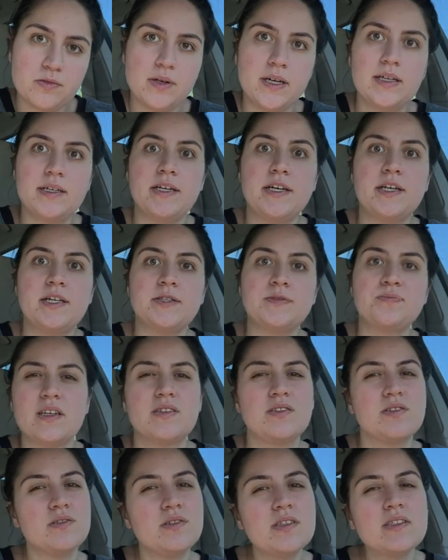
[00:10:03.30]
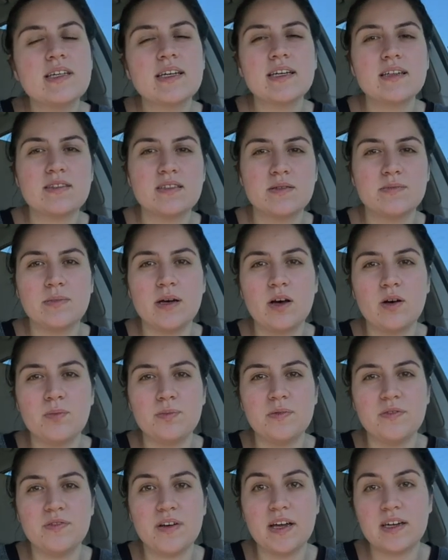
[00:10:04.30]
right now. As soon as I get some
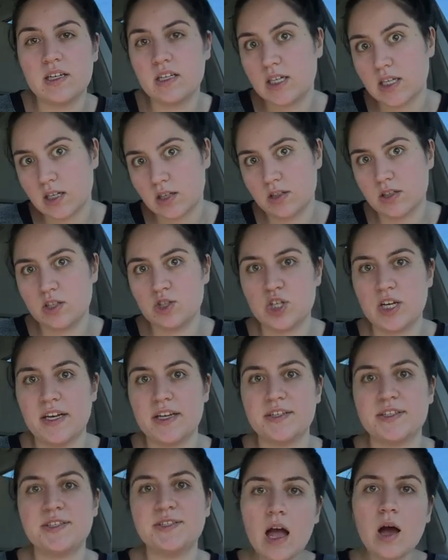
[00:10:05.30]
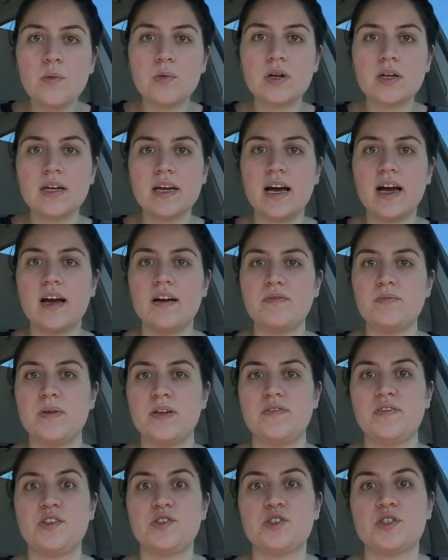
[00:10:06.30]
help with editing on the channel, I wanna have my
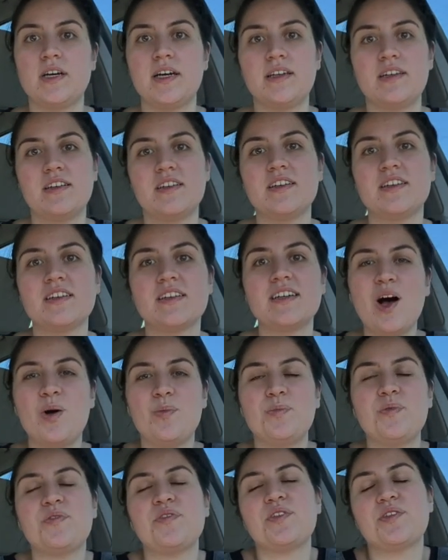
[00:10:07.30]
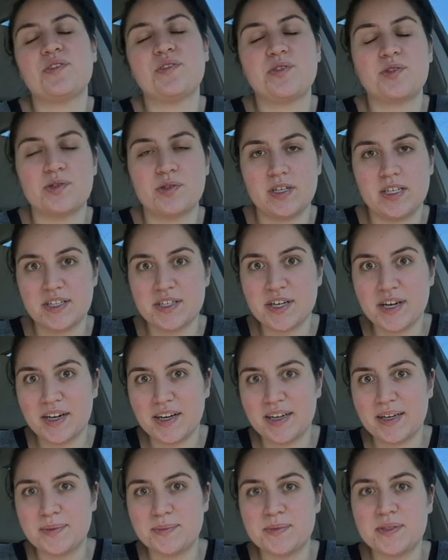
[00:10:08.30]
future editor help with the story
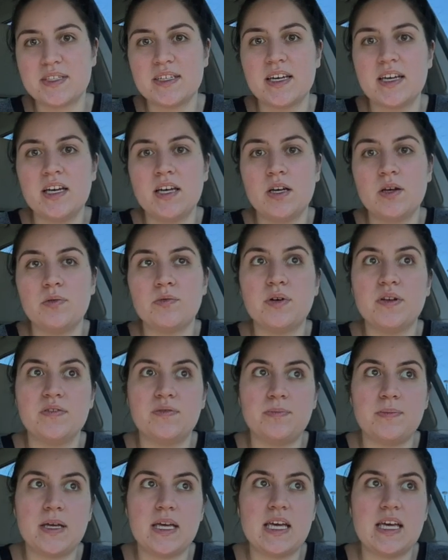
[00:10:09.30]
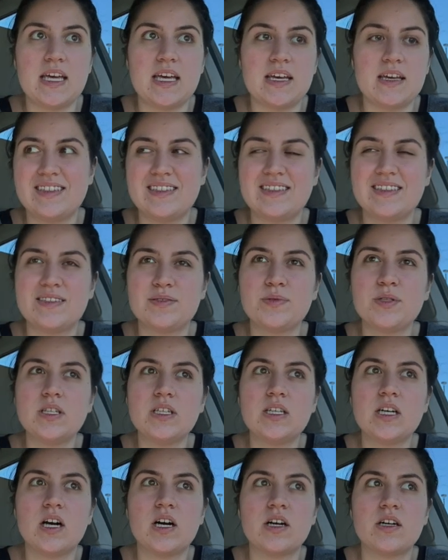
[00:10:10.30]
times with me. It's
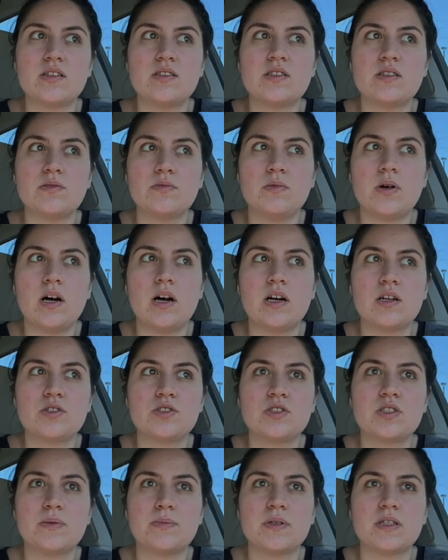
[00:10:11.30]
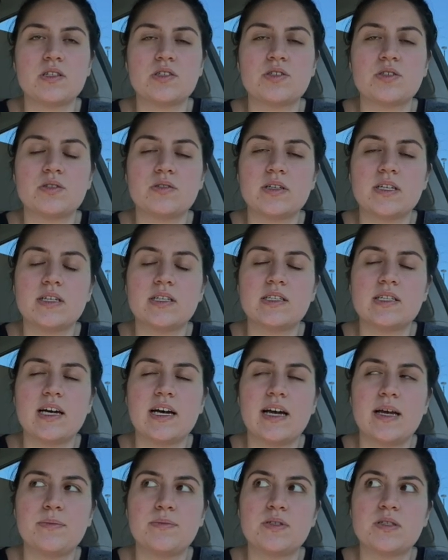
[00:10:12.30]
really hard to watch some of the story
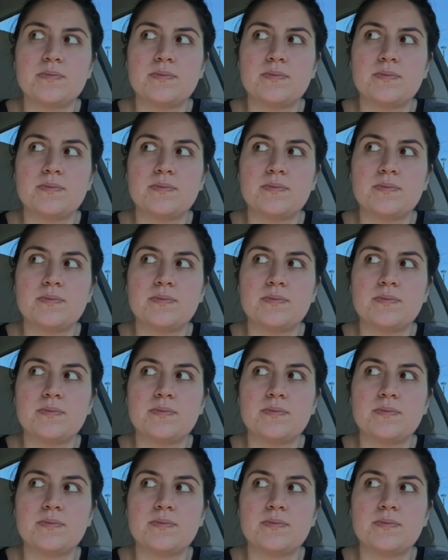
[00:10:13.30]
times